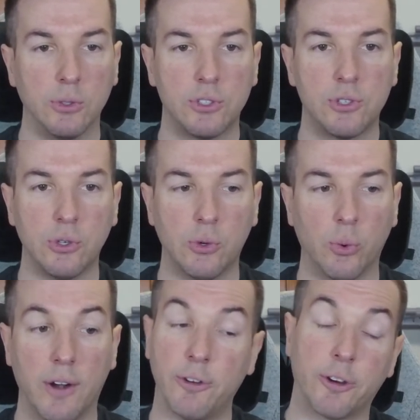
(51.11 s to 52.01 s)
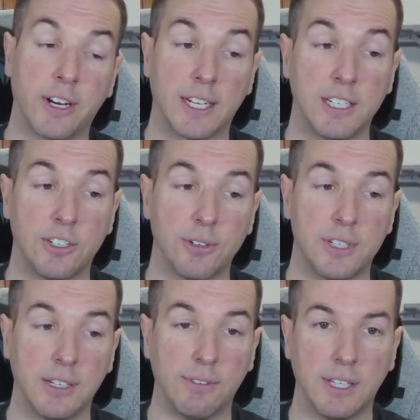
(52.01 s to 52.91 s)
to wherever you're connecting to your
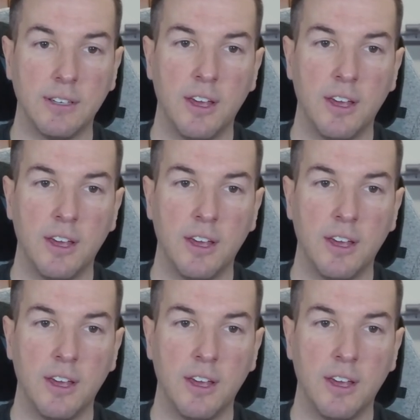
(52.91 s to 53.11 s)
TV.